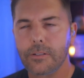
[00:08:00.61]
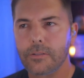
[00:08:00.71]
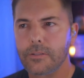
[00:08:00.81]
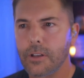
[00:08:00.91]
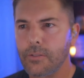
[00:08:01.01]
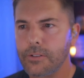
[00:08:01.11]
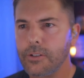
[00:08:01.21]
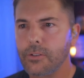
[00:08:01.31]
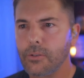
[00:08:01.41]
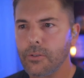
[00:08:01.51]
So
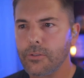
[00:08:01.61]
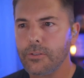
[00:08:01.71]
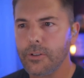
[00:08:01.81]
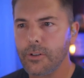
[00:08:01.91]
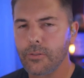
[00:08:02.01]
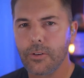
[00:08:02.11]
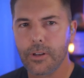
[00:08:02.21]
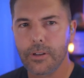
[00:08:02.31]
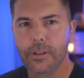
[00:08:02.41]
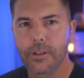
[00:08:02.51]
17-year-old dear
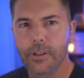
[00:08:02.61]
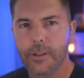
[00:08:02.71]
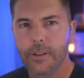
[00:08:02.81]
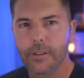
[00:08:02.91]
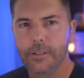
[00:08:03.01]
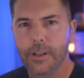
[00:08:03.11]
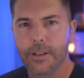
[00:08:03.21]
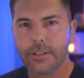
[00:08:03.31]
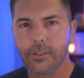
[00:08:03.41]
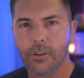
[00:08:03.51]
friend
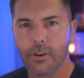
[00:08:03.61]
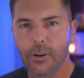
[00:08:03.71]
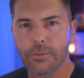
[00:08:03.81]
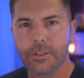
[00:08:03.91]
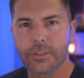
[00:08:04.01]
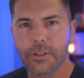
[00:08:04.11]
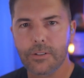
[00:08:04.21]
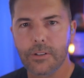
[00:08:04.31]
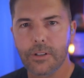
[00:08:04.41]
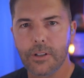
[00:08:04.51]
dies in your arms,
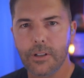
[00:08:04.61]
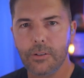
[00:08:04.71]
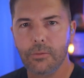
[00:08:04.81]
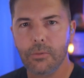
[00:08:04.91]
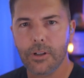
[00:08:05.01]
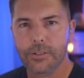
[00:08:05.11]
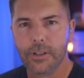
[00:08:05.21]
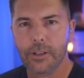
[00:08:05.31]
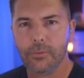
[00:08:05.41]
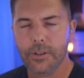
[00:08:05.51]
essentially, and you had
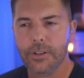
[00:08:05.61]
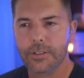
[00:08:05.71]
watched that,